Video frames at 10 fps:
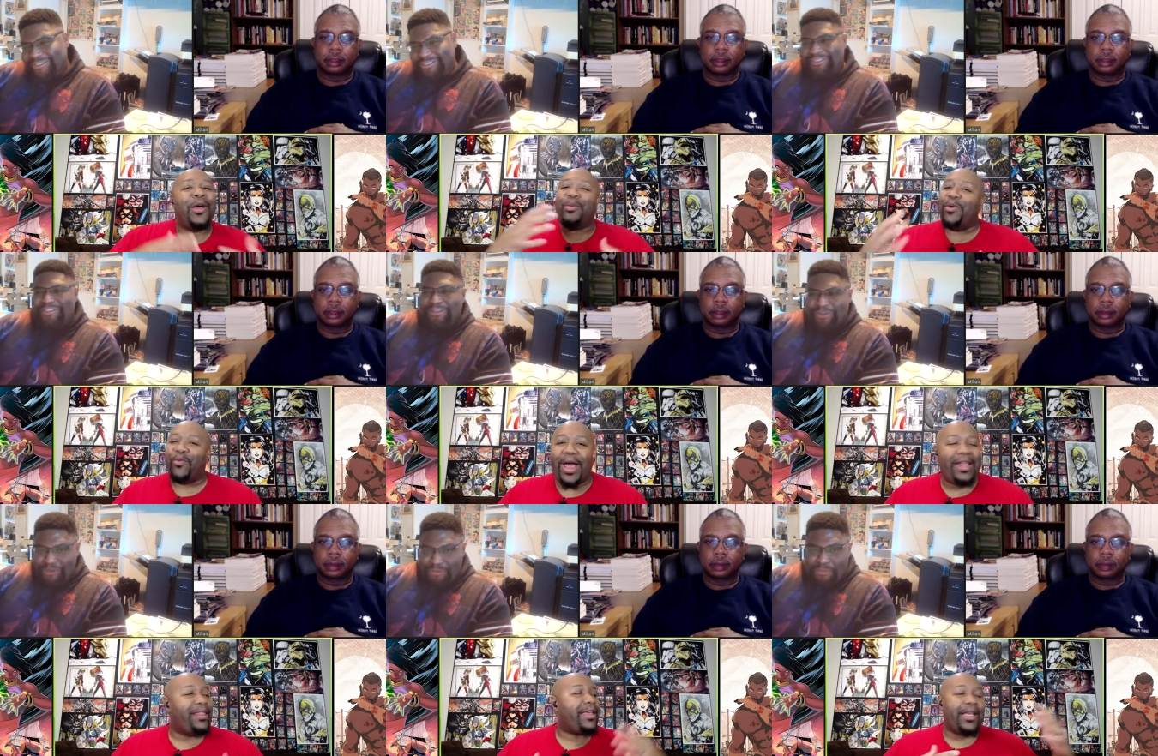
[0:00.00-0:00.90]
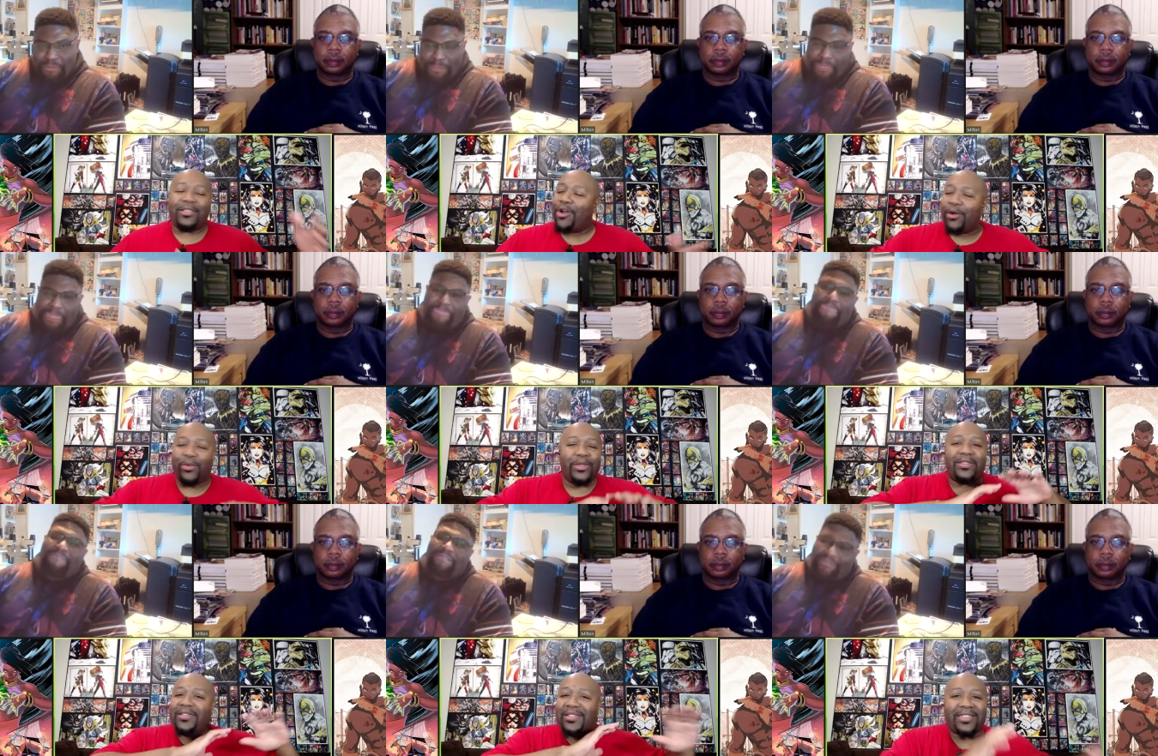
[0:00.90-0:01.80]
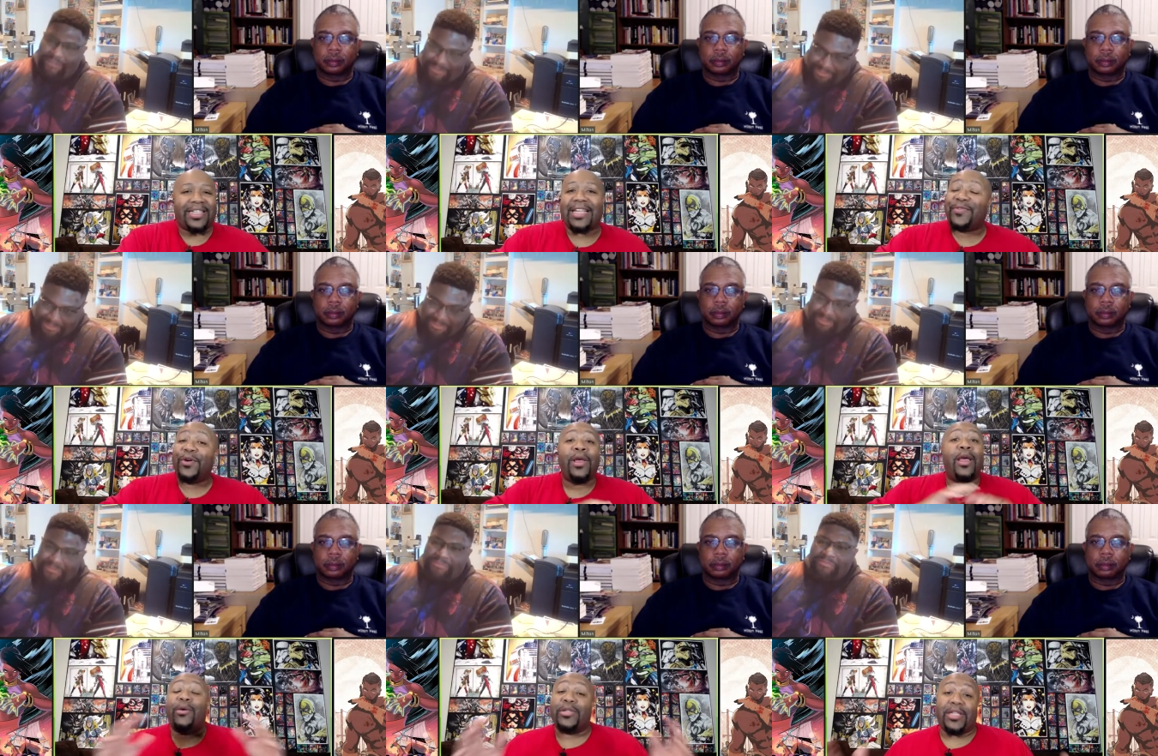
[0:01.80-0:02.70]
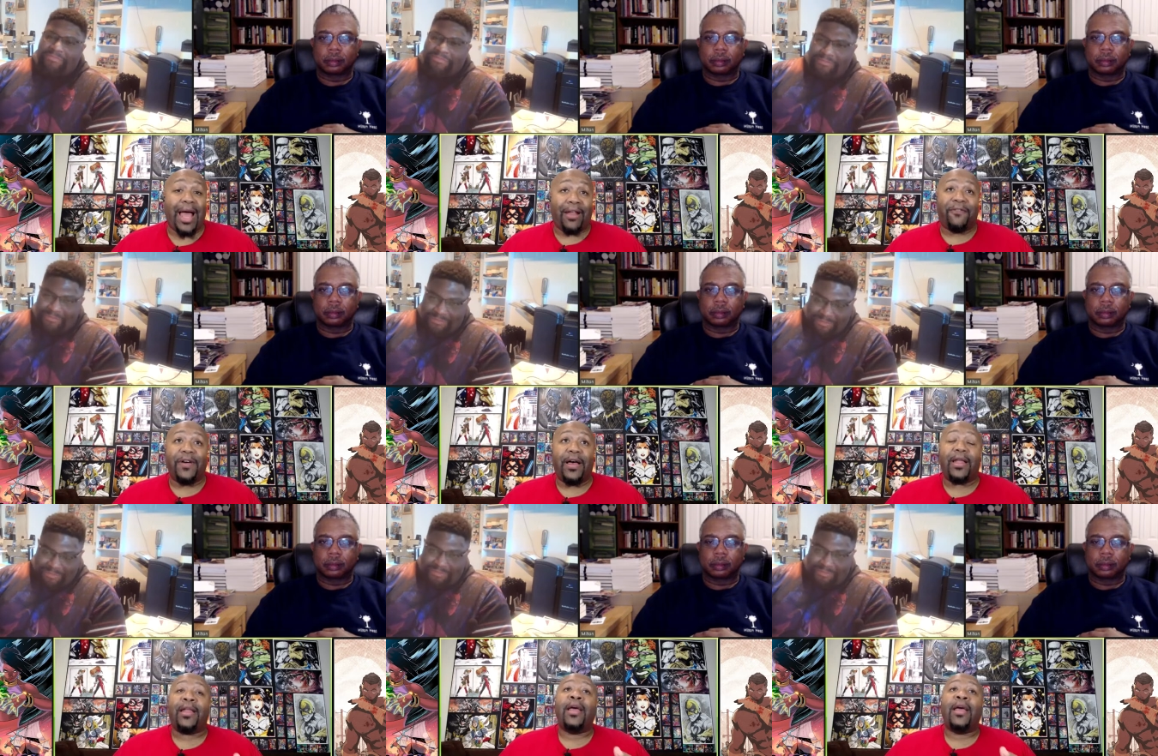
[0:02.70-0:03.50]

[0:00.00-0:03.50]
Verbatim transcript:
Speaker 1: We read it. The Kickstarter was successful. It was a lot of fun.